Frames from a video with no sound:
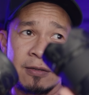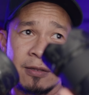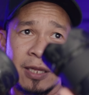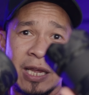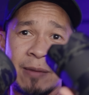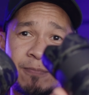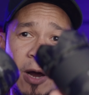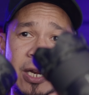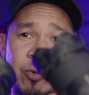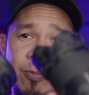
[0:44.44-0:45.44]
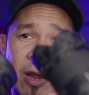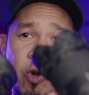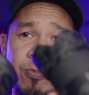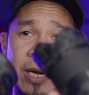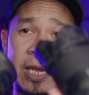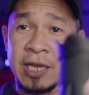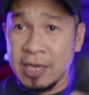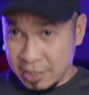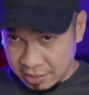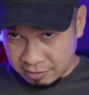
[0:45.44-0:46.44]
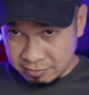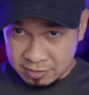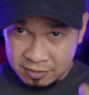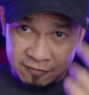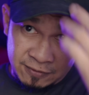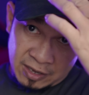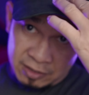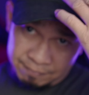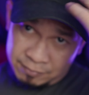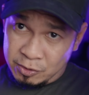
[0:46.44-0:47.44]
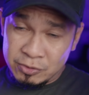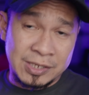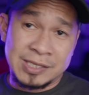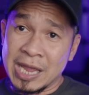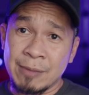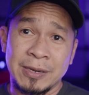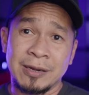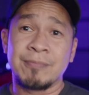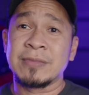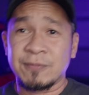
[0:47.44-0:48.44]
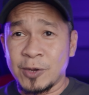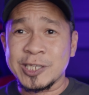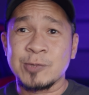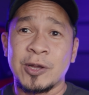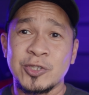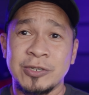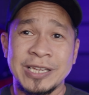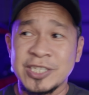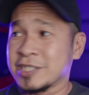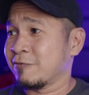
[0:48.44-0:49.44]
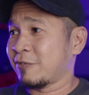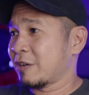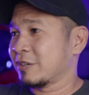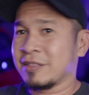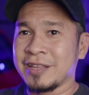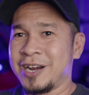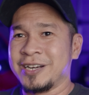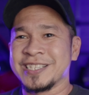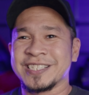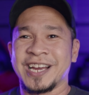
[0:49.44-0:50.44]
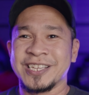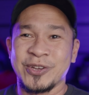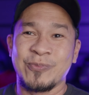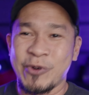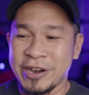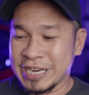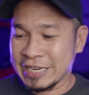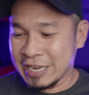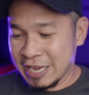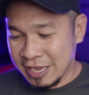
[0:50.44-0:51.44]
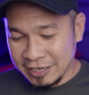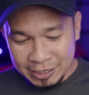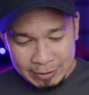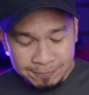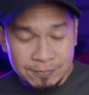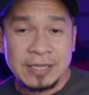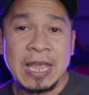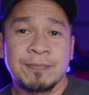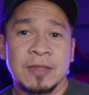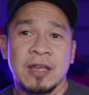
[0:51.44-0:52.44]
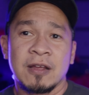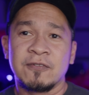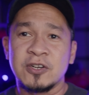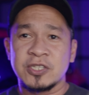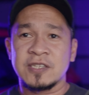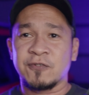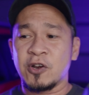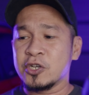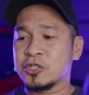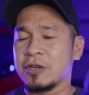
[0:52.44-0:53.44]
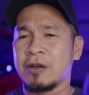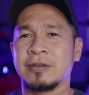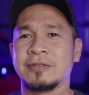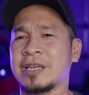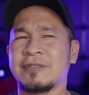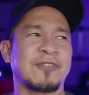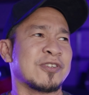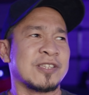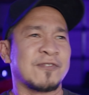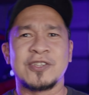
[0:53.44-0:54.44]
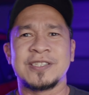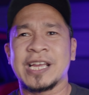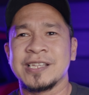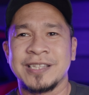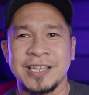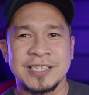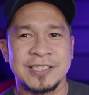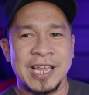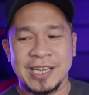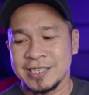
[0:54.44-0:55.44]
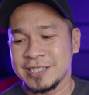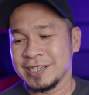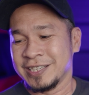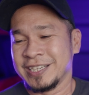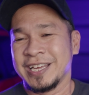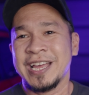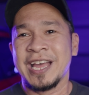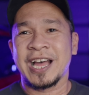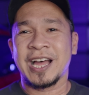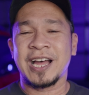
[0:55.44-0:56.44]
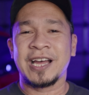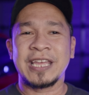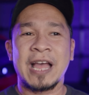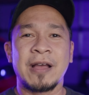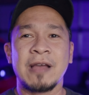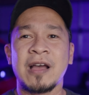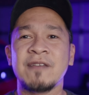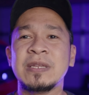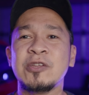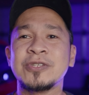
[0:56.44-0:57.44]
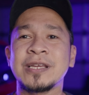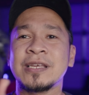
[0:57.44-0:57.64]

Like I bought it with my own money. If I use this cap here, I'm not sponsored. I just found it there on the side, so I'm wearing it. Anyway, yeah. First things first. Not first things first. Second things second. I've been using